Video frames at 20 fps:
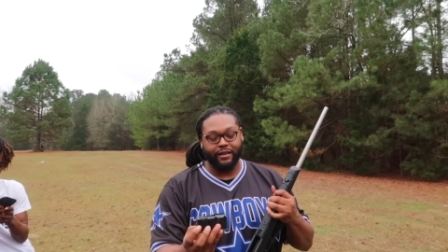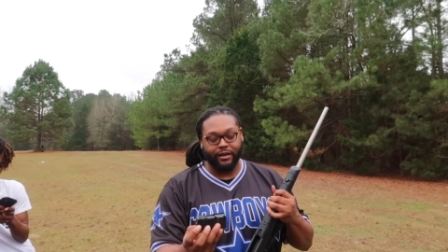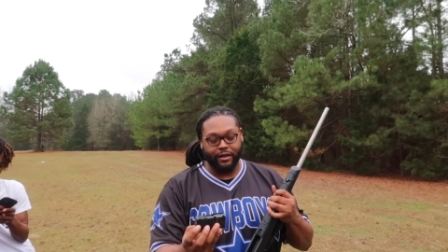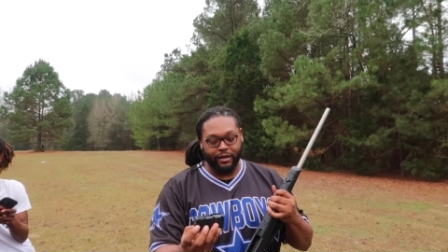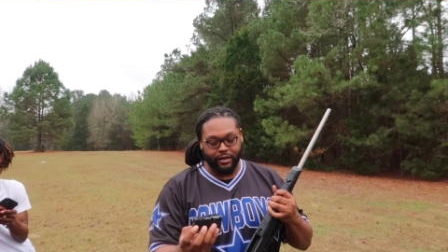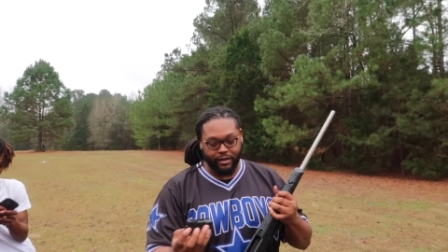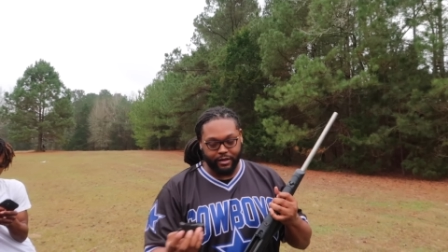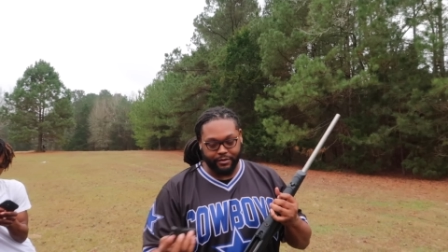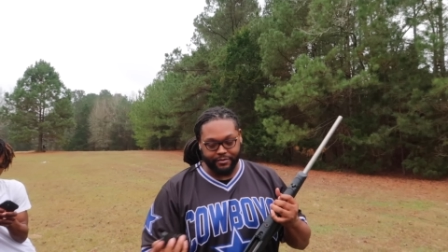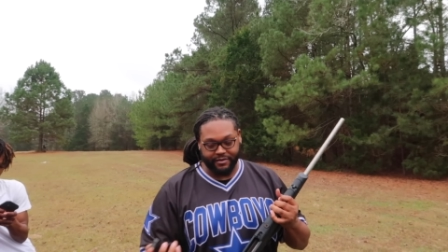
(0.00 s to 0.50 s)
the
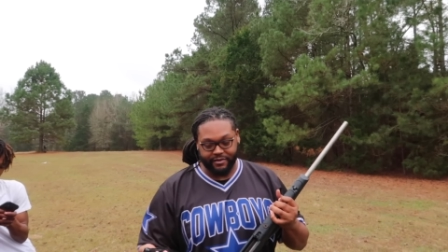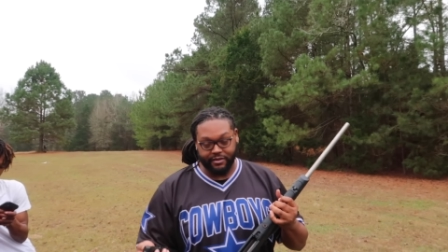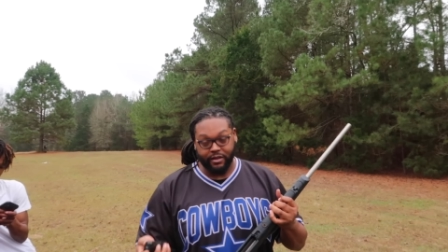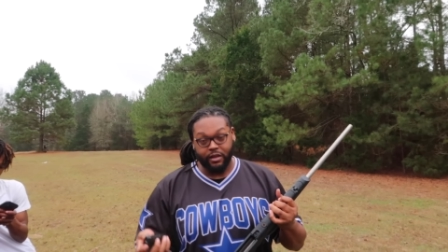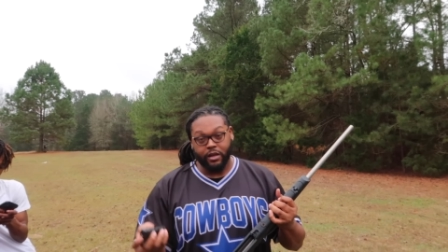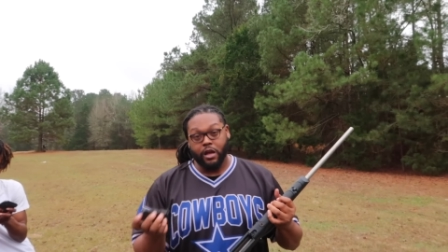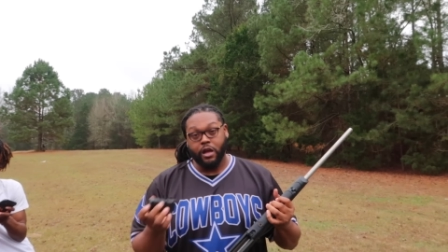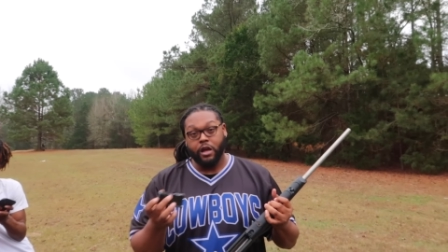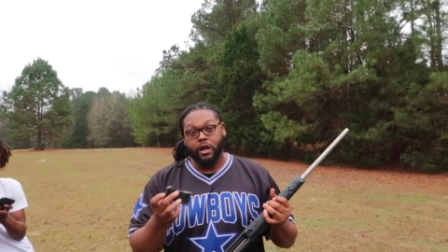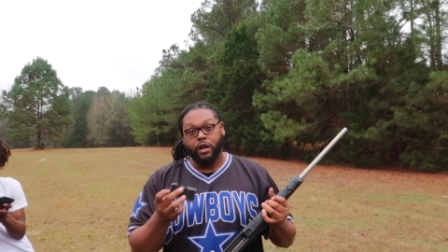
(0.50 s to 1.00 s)
clips,
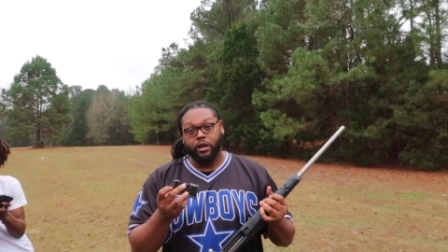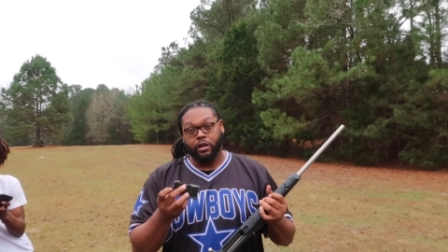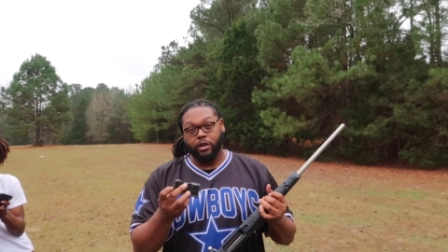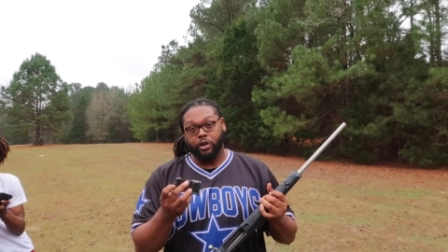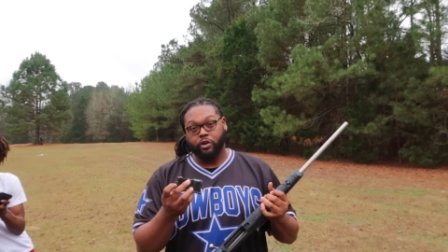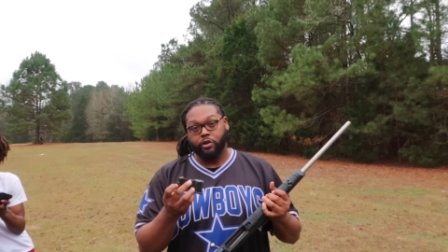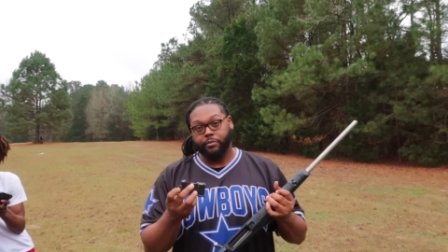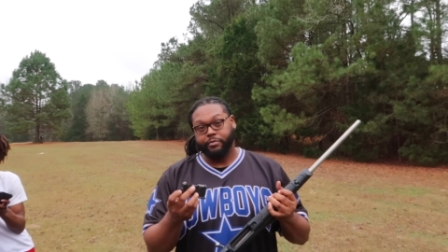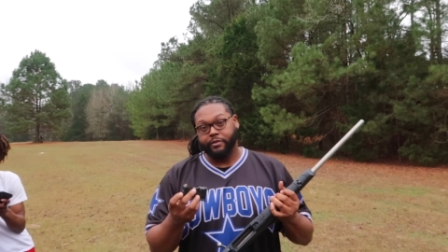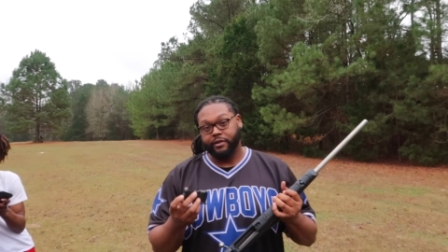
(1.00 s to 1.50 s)

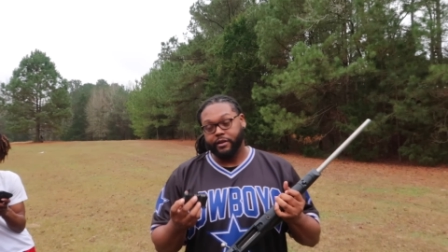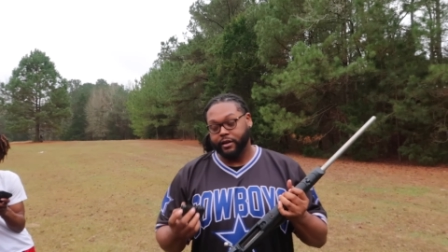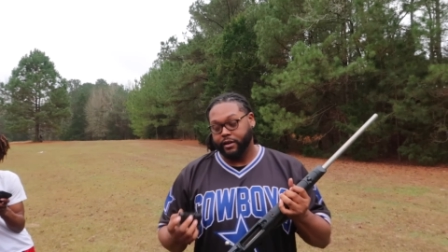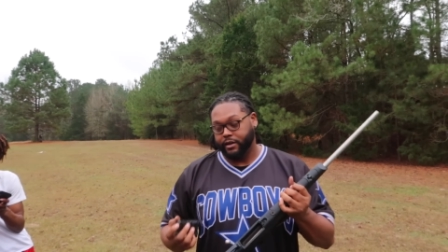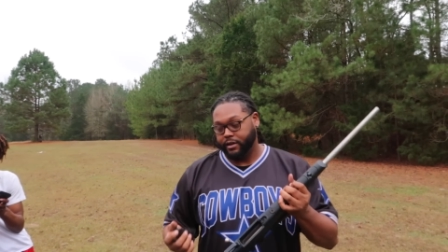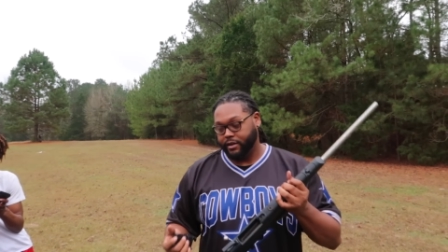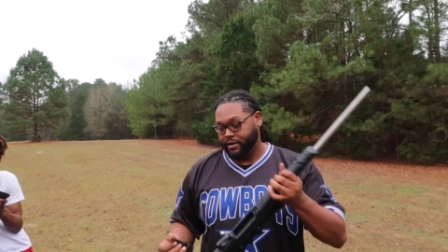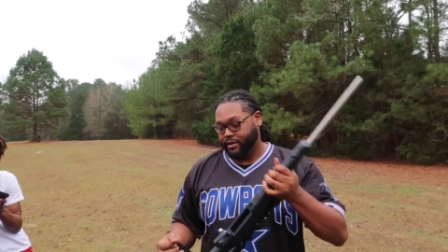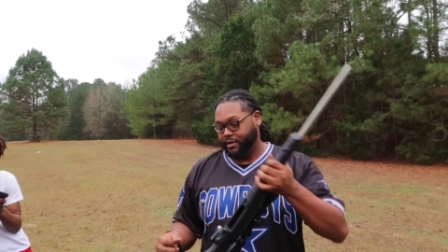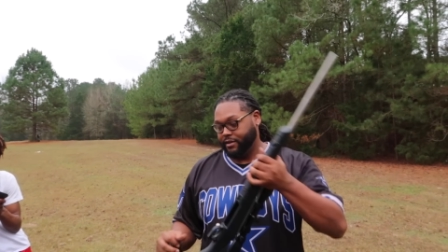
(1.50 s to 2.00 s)
load up the
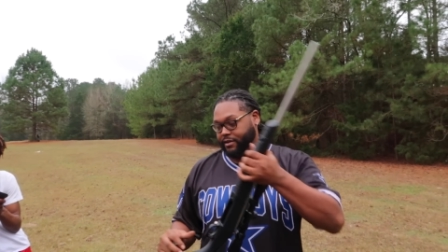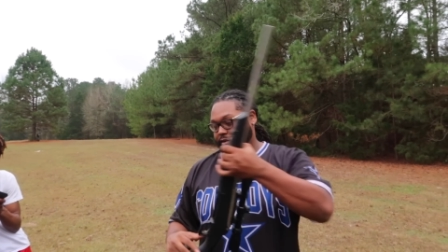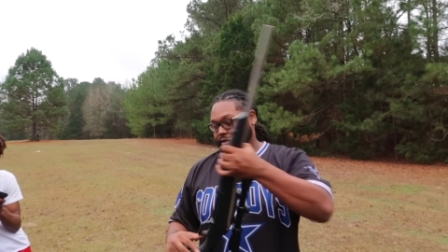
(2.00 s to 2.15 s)
gun.